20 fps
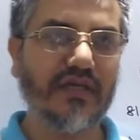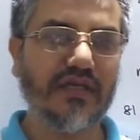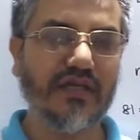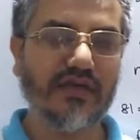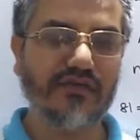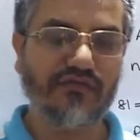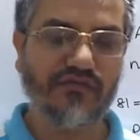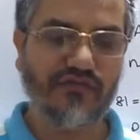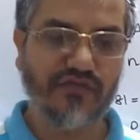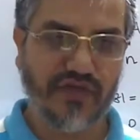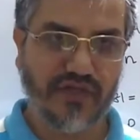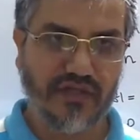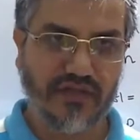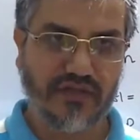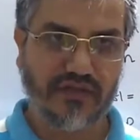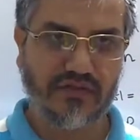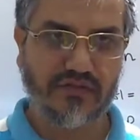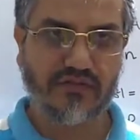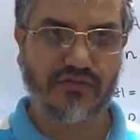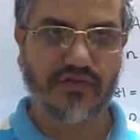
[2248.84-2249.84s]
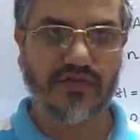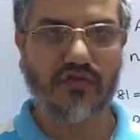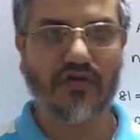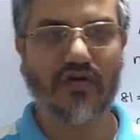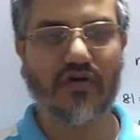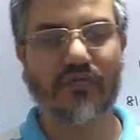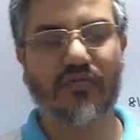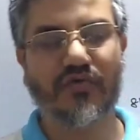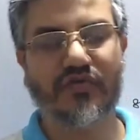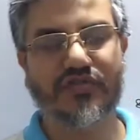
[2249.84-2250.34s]
in a field with
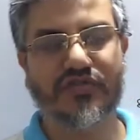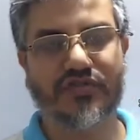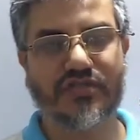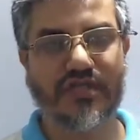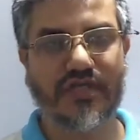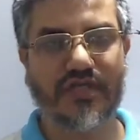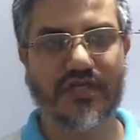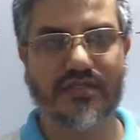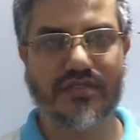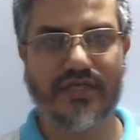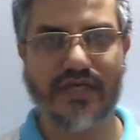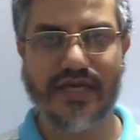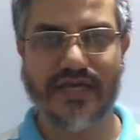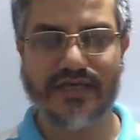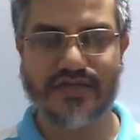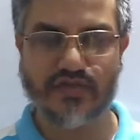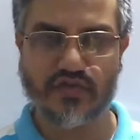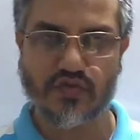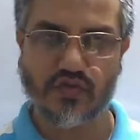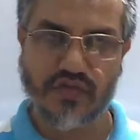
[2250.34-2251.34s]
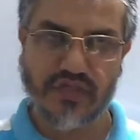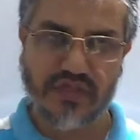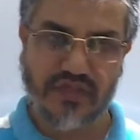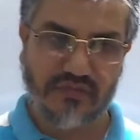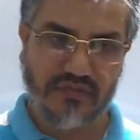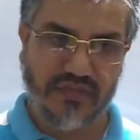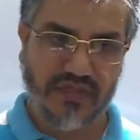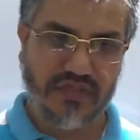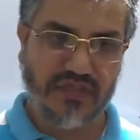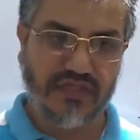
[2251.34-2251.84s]
opposite charge has to
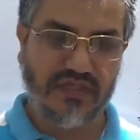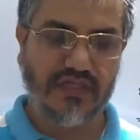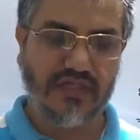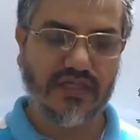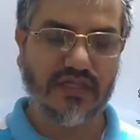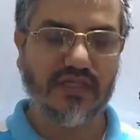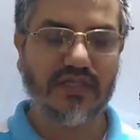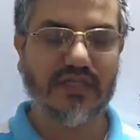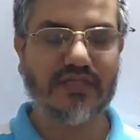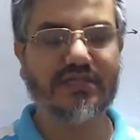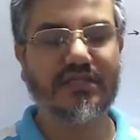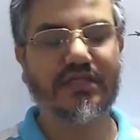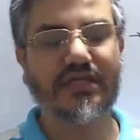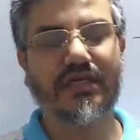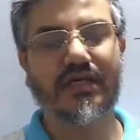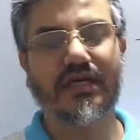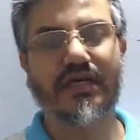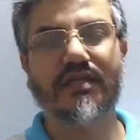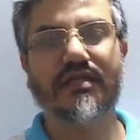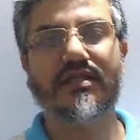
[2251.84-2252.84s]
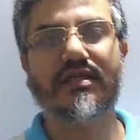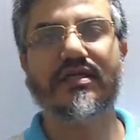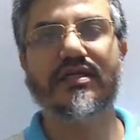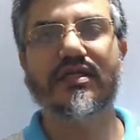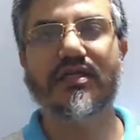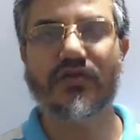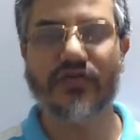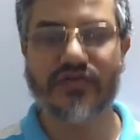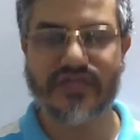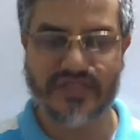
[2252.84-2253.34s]
emit energy
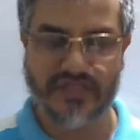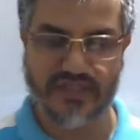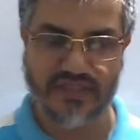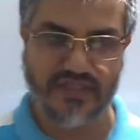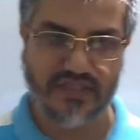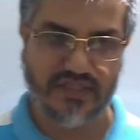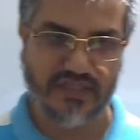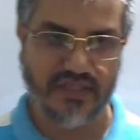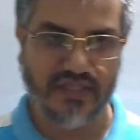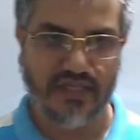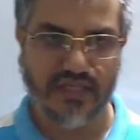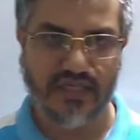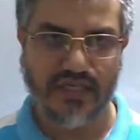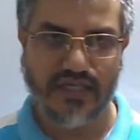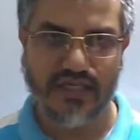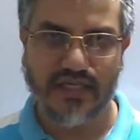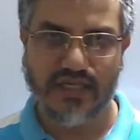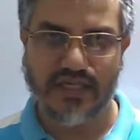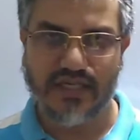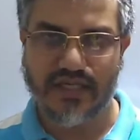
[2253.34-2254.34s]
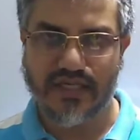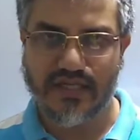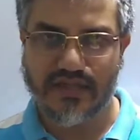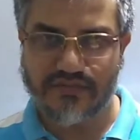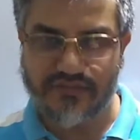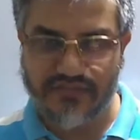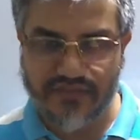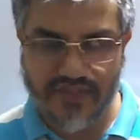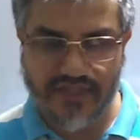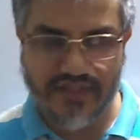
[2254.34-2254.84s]
continuously.
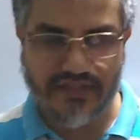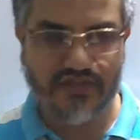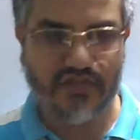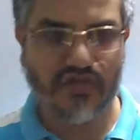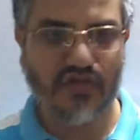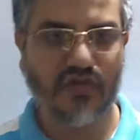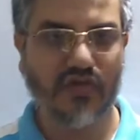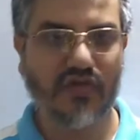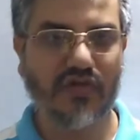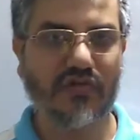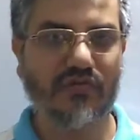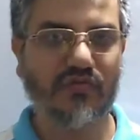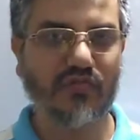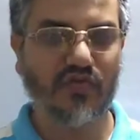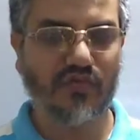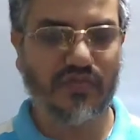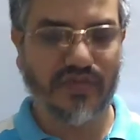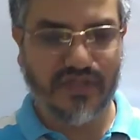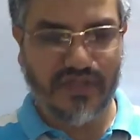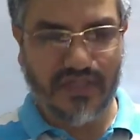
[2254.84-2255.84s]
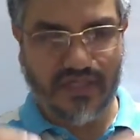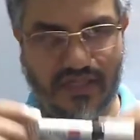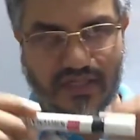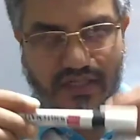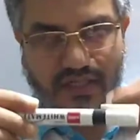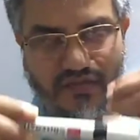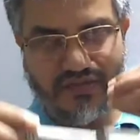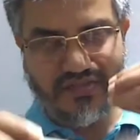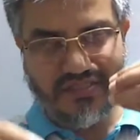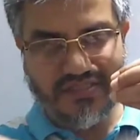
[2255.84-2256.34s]
If electron moving
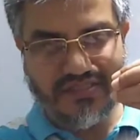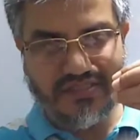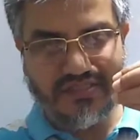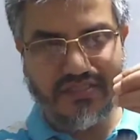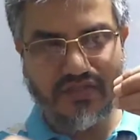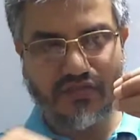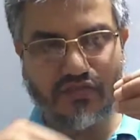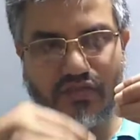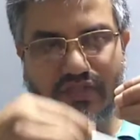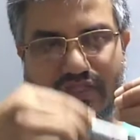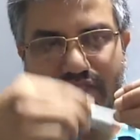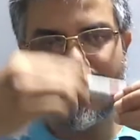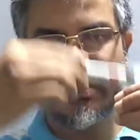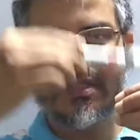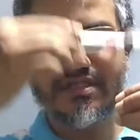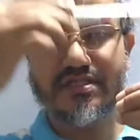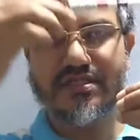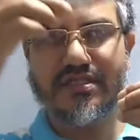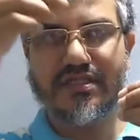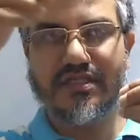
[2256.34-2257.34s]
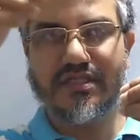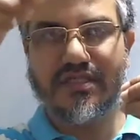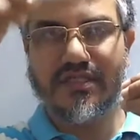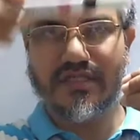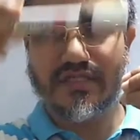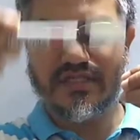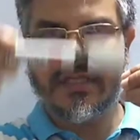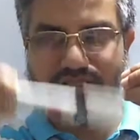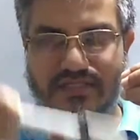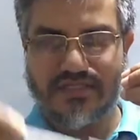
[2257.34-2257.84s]
around this nucleus
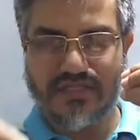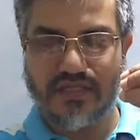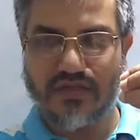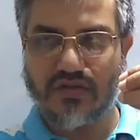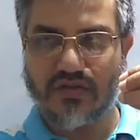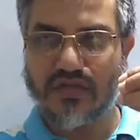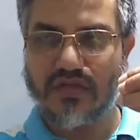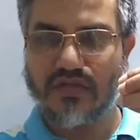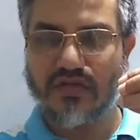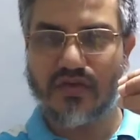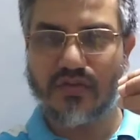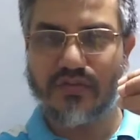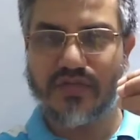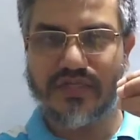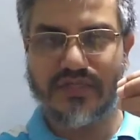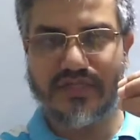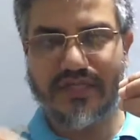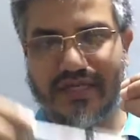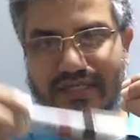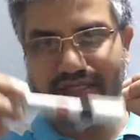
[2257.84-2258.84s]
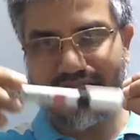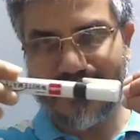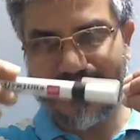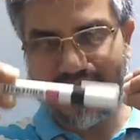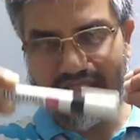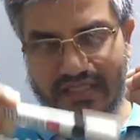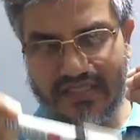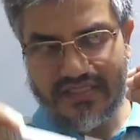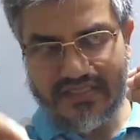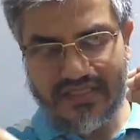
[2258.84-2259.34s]
in circular orbit, at
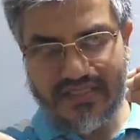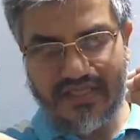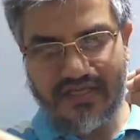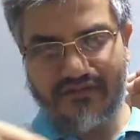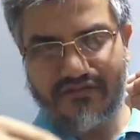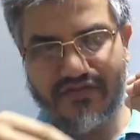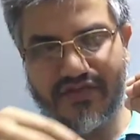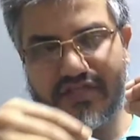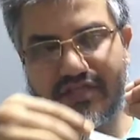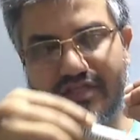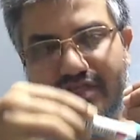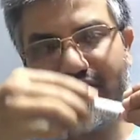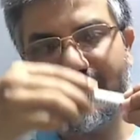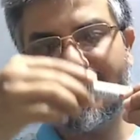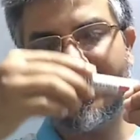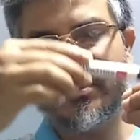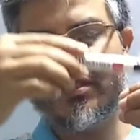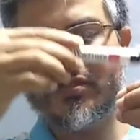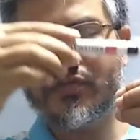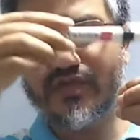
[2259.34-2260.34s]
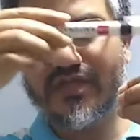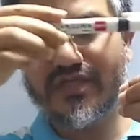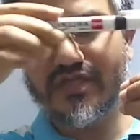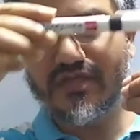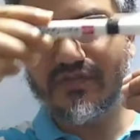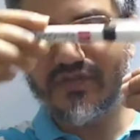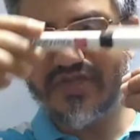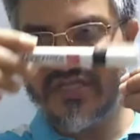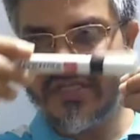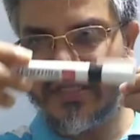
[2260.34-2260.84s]
each and every turn this will
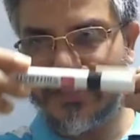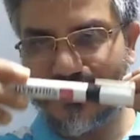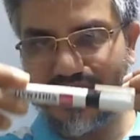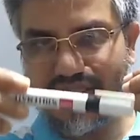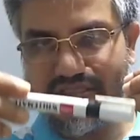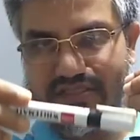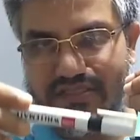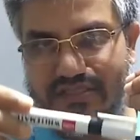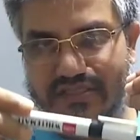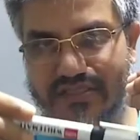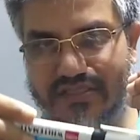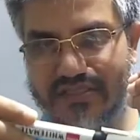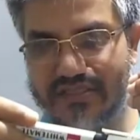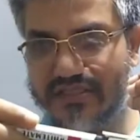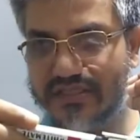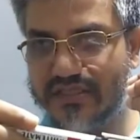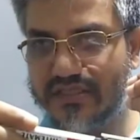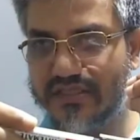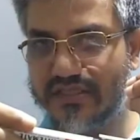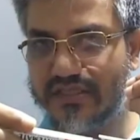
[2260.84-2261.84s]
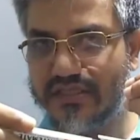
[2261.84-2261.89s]
emit energy,